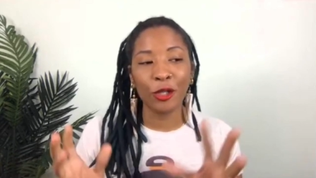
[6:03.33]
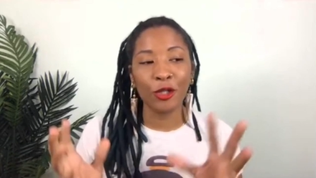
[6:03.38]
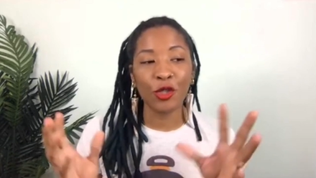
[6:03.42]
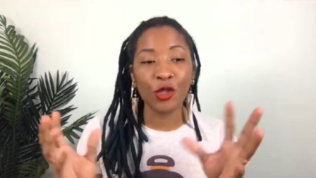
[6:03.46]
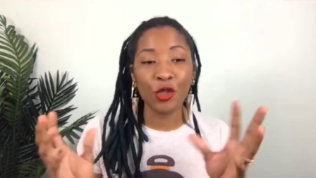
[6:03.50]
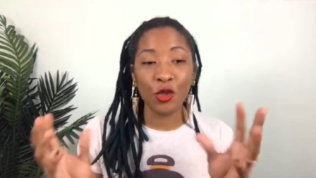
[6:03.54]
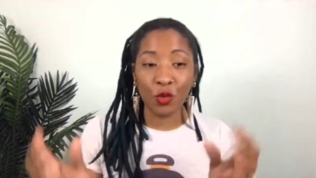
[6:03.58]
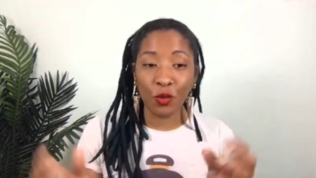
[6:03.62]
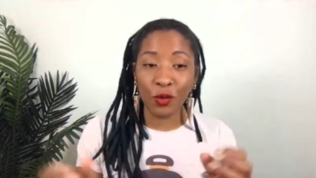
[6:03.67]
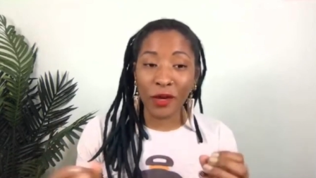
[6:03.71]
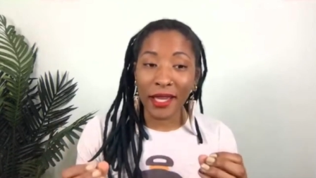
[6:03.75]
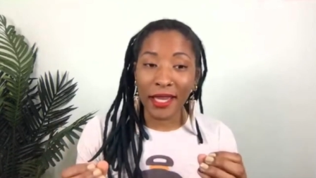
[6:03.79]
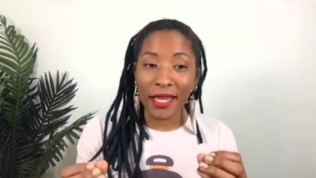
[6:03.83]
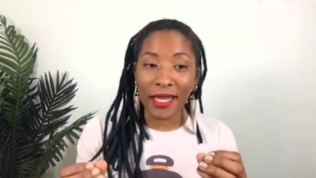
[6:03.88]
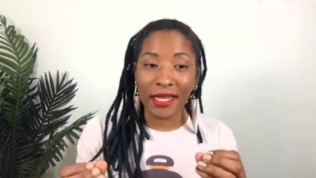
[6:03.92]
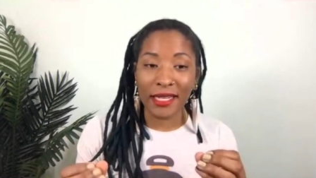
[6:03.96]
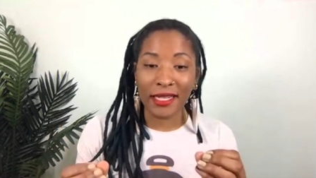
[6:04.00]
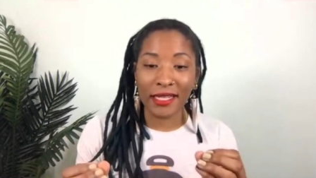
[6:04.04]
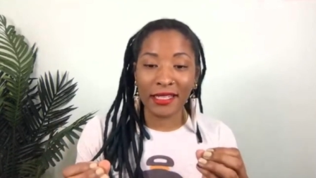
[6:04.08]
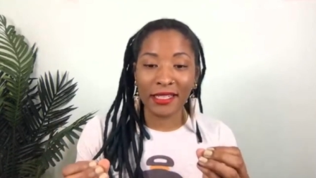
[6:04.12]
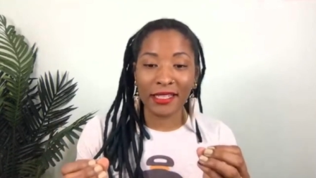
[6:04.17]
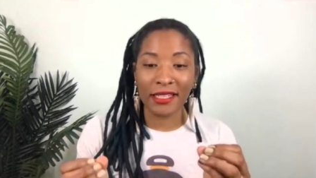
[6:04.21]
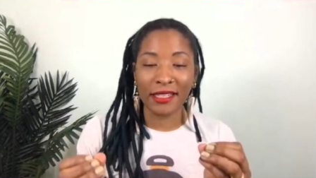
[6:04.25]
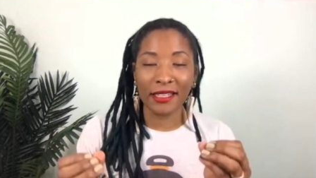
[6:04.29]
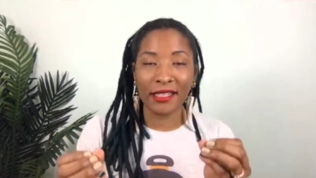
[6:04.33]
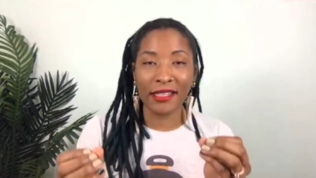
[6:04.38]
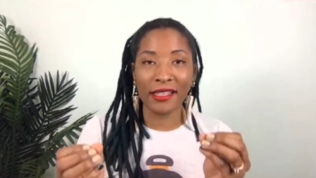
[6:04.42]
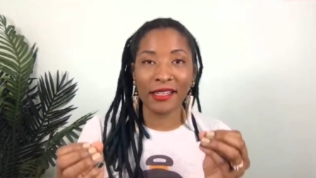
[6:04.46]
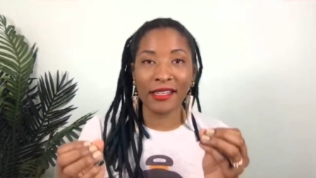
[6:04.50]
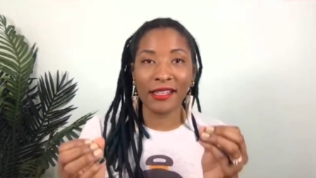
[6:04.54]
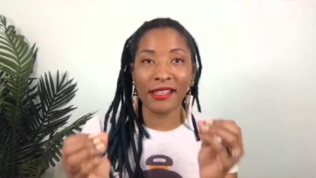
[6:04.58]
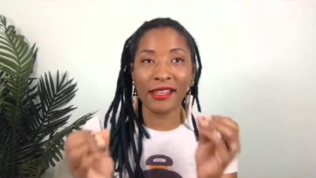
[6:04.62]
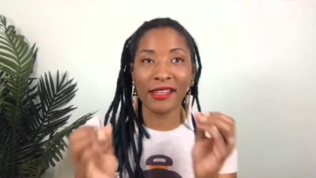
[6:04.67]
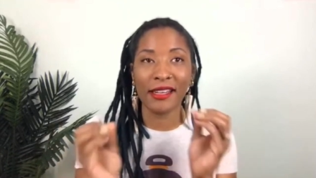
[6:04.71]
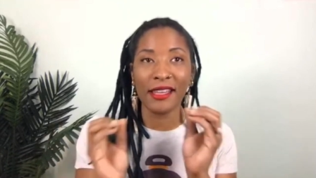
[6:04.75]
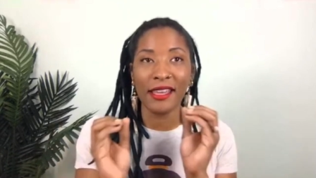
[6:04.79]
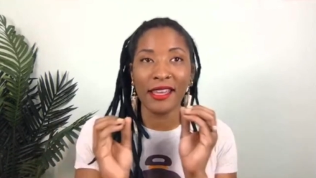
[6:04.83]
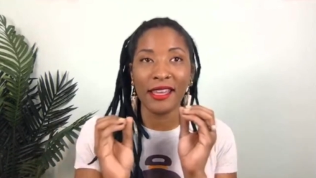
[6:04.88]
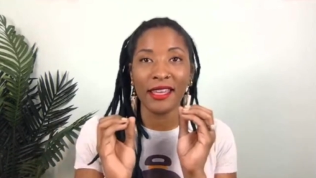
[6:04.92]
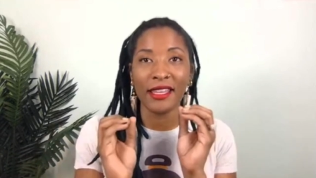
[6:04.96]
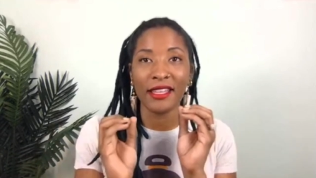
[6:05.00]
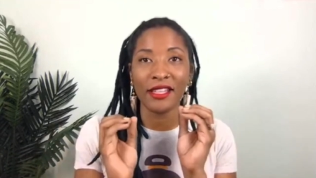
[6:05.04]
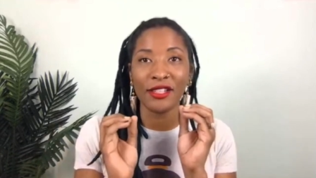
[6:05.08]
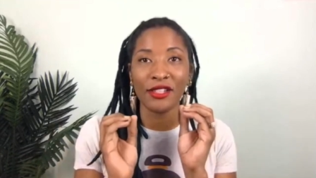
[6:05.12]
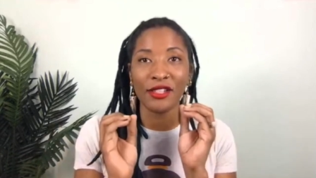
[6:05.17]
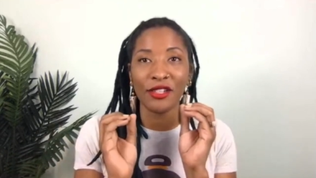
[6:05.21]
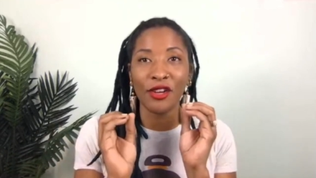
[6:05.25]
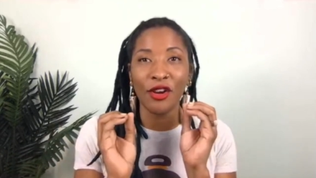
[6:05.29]
sweat
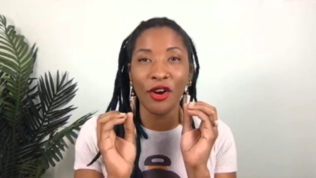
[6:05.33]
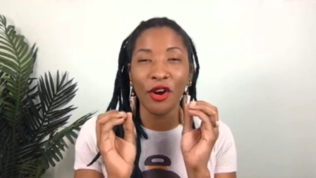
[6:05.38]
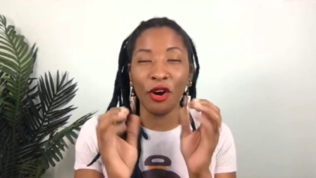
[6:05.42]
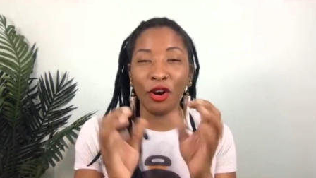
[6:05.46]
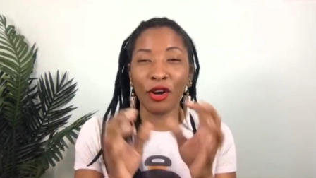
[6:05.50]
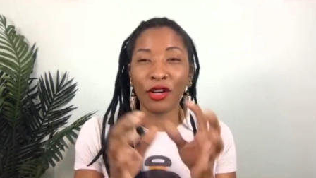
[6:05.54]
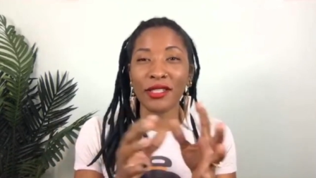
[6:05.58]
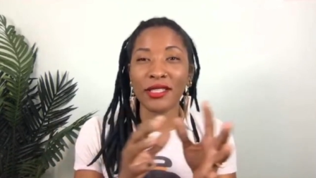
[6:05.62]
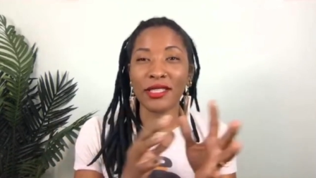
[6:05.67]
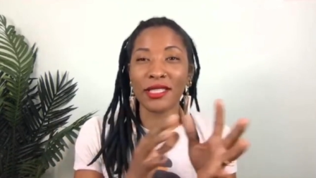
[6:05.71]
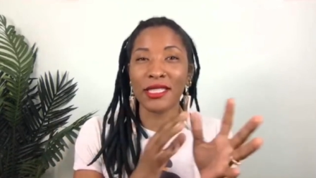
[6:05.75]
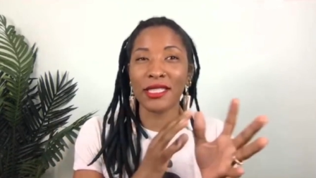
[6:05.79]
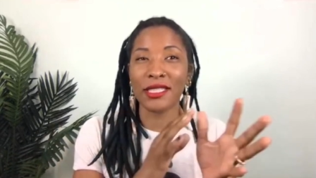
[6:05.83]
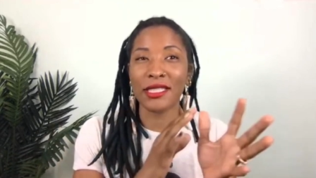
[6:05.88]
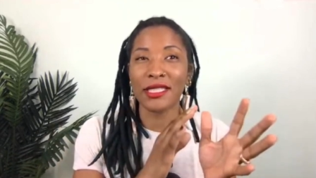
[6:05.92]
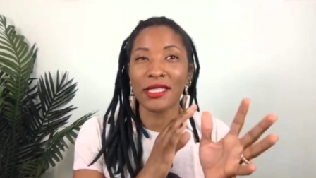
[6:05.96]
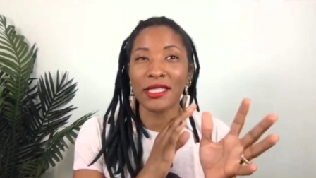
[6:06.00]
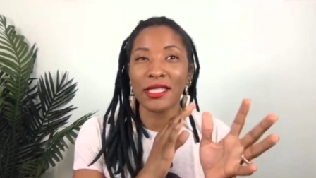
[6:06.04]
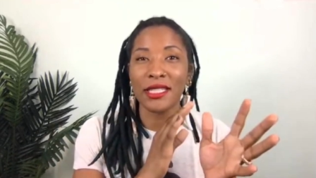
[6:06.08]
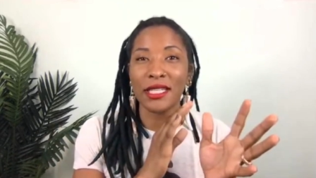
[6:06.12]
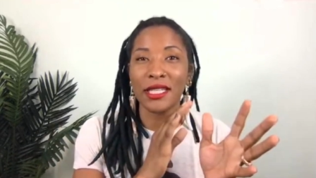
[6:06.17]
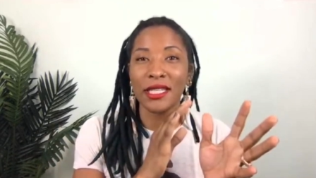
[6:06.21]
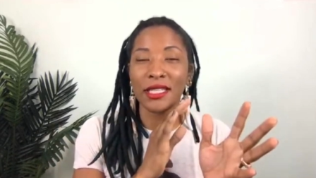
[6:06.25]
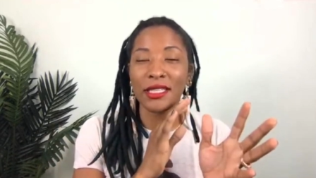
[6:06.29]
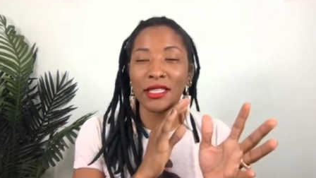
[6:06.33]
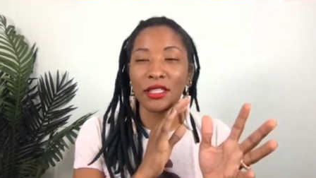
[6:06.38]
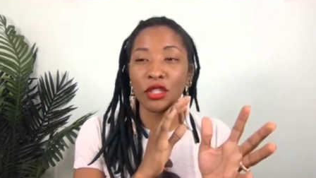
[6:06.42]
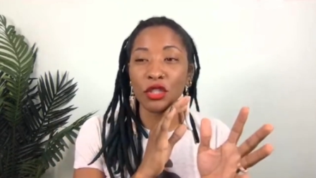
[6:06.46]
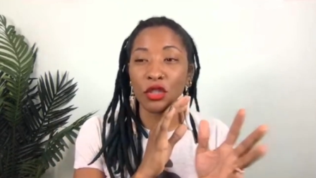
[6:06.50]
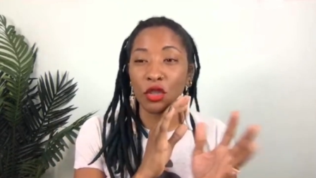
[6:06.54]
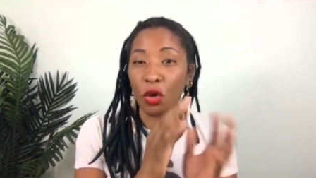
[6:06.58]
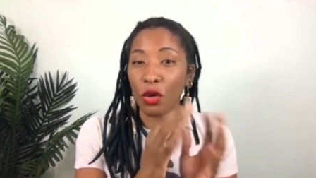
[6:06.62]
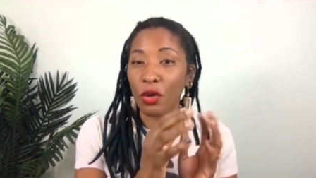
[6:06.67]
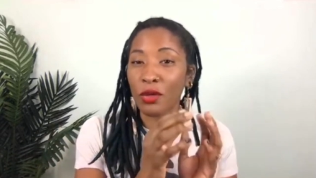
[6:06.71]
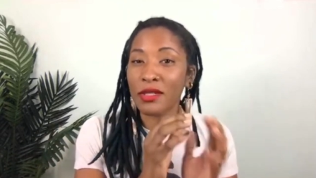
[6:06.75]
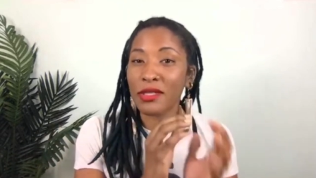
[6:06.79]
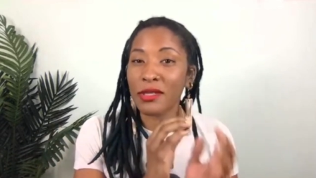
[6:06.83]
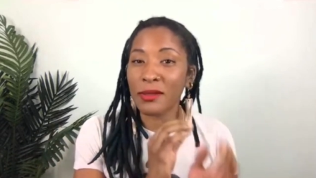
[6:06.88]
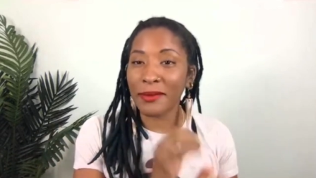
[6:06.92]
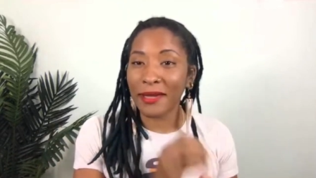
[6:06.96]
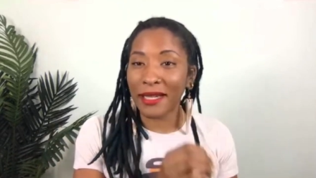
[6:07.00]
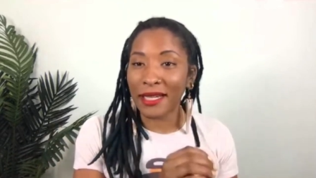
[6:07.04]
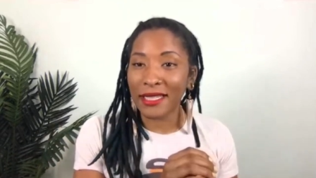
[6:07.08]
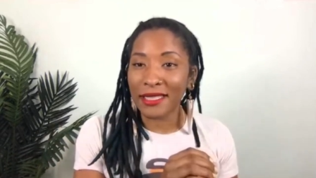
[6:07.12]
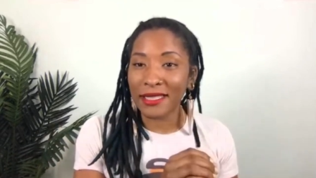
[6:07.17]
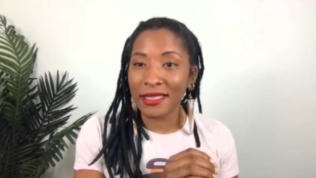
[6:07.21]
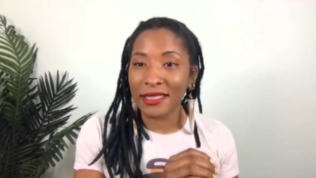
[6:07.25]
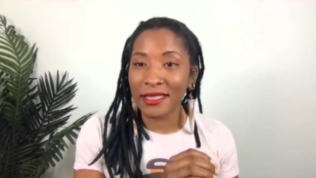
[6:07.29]
causes salt
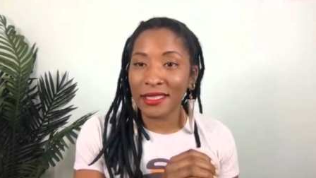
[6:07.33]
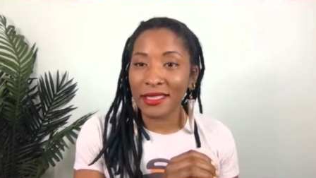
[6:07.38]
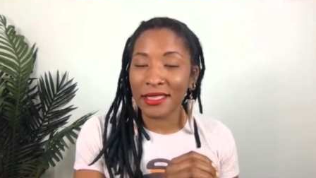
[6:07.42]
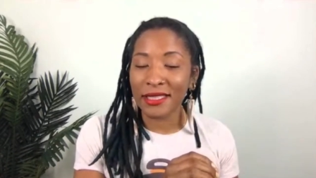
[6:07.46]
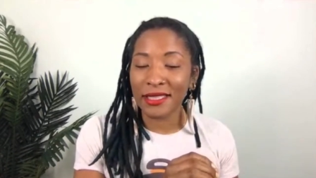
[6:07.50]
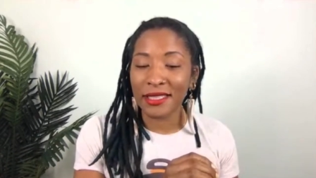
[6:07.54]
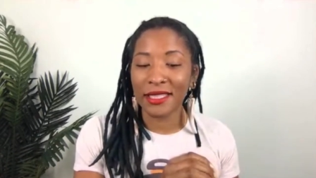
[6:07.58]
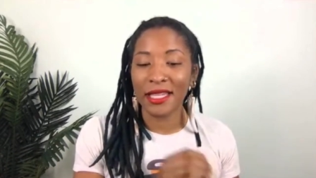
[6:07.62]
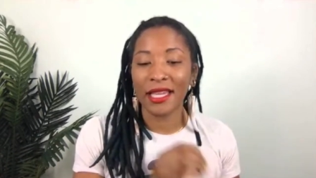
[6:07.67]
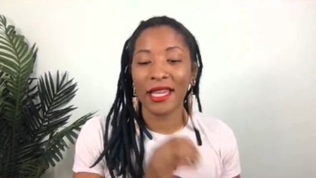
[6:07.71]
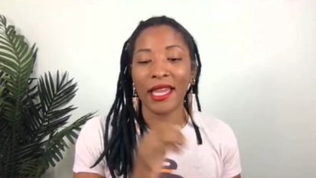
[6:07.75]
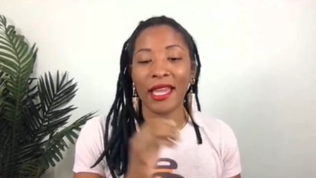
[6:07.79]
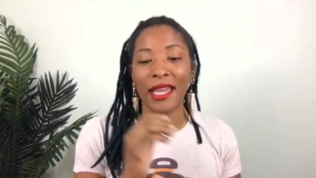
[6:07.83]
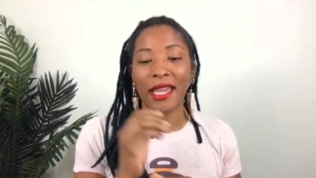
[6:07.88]
deposits.